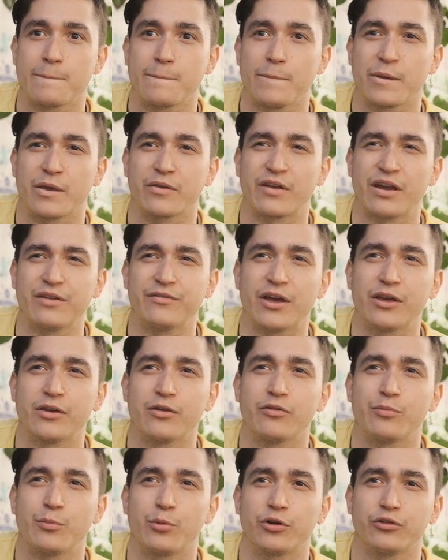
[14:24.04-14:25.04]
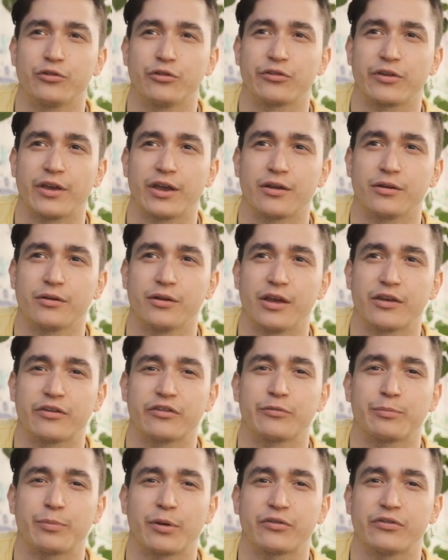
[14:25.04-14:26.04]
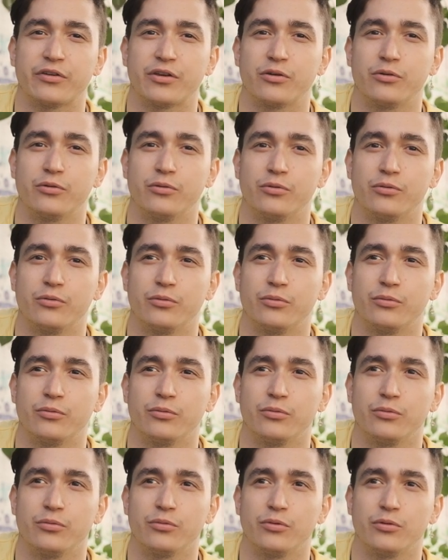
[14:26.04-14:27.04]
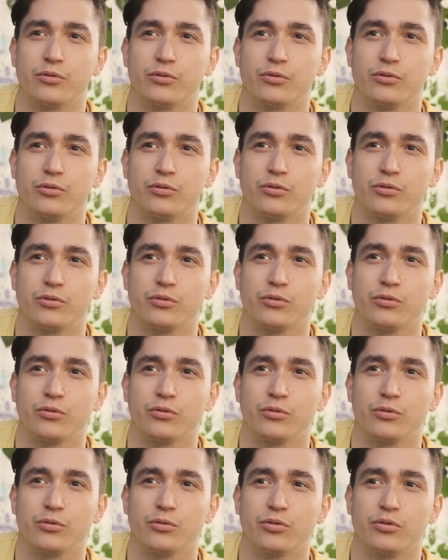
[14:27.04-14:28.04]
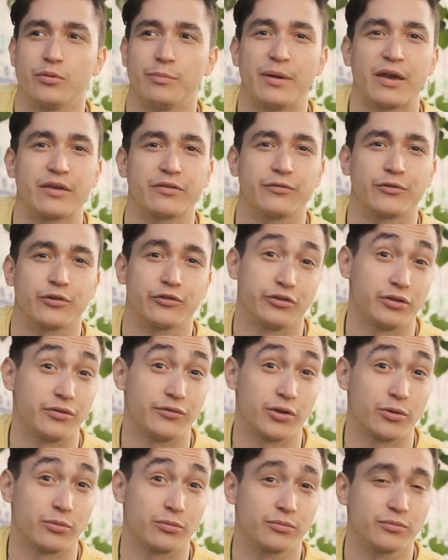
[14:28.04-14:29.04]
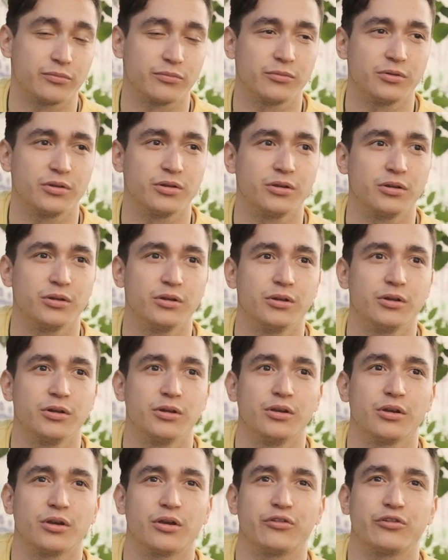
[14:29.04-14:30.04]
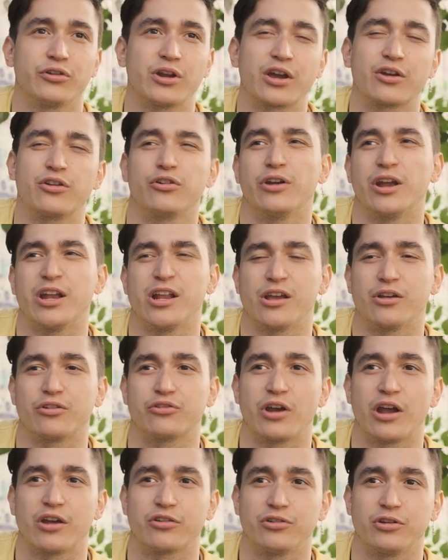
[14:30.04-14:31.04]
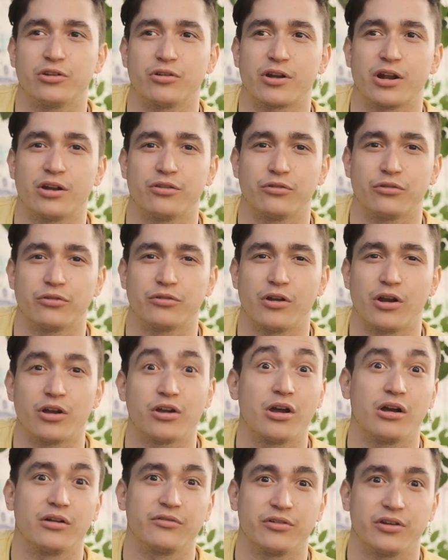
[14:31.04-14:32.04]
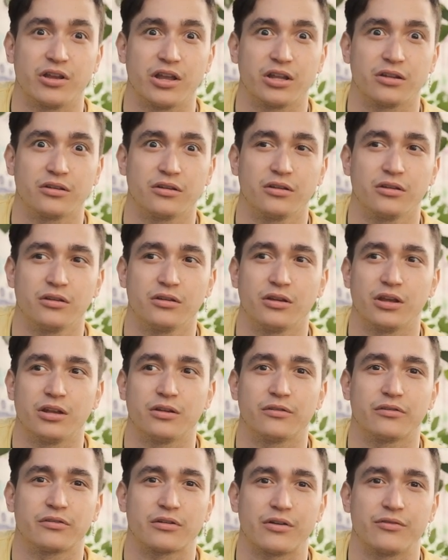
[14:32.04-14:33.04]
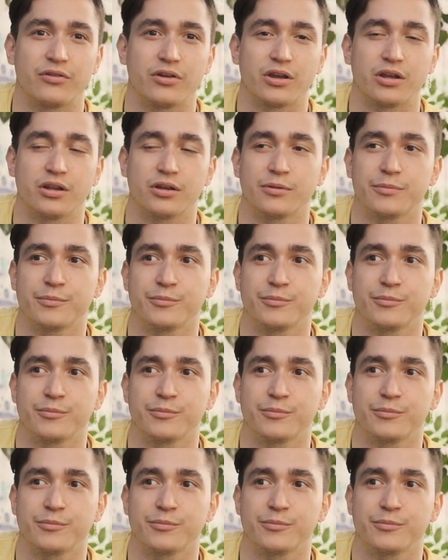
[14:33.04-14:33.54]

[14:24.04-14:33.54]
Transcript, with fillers: because high value is more just like expressing who the best version of you, because you're not creating attraction, you're kind of just uncovering it and discovering it.